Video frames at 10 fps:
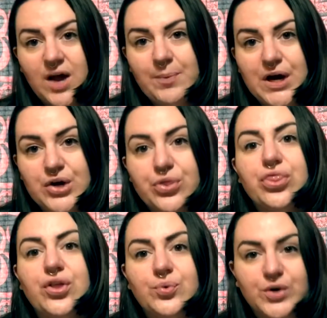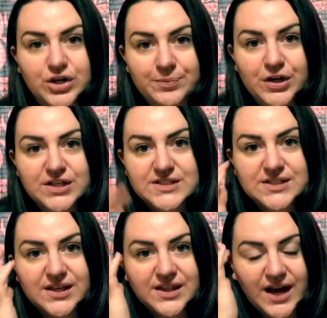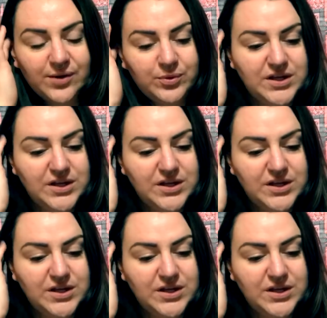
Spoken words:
about the workbooks that we